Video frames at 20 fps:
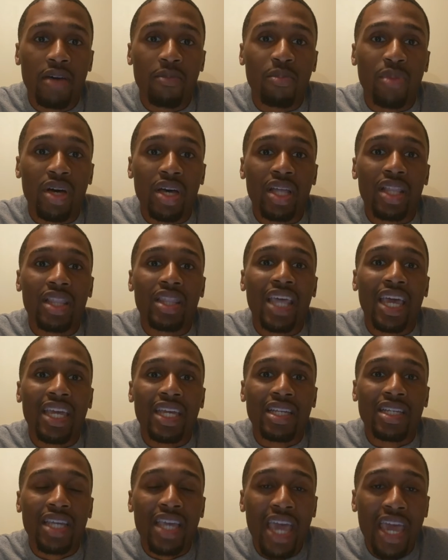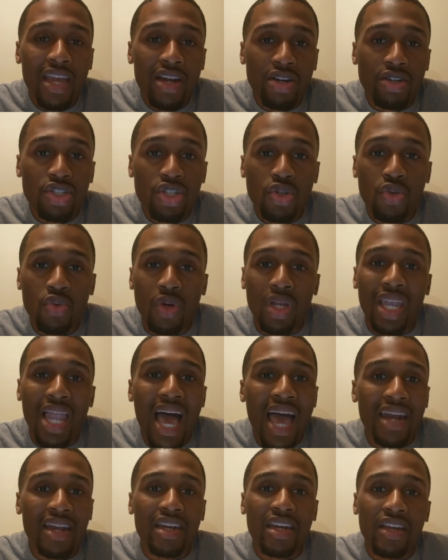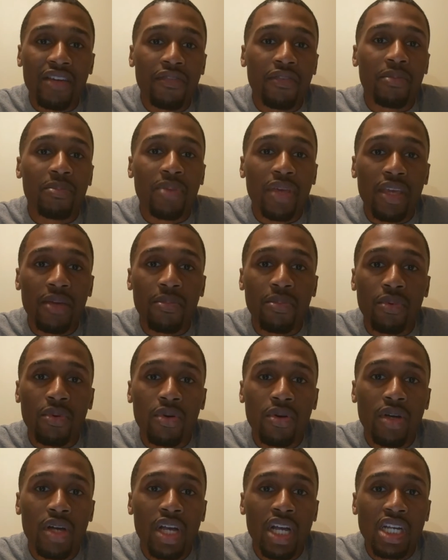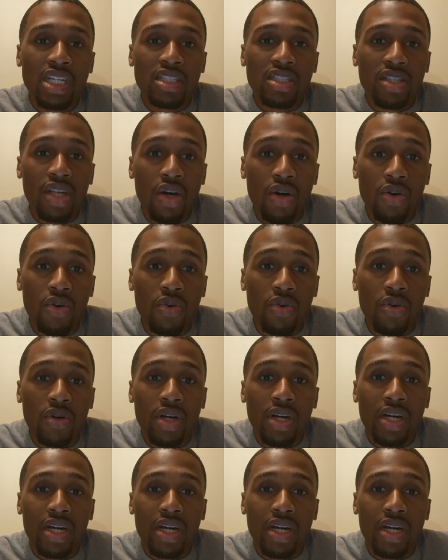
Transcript: but they cater to a lot of different people. So